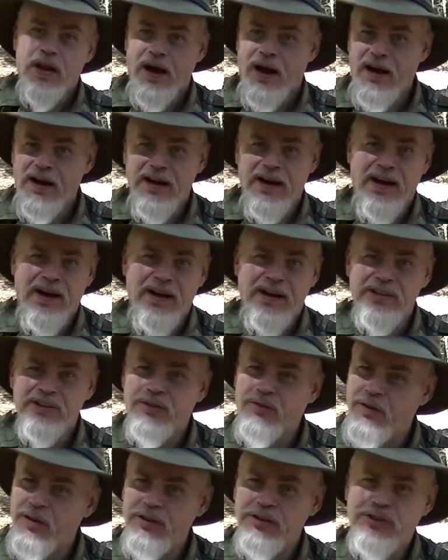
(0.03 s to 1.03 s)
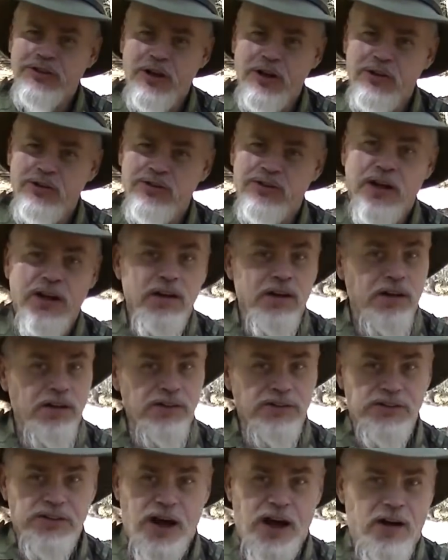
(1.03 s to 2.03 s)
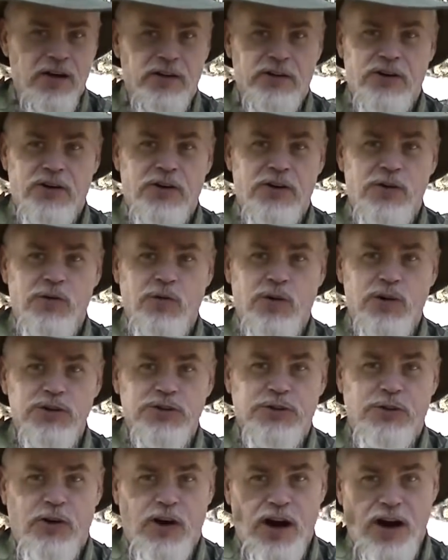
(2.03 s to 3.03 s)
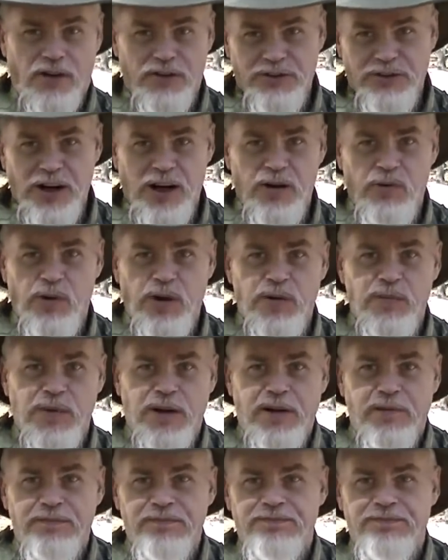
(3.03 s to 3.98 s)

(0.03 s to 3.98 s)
Hi guys, this Tuesday is Down and Dirty Woodscraft. Stay with me.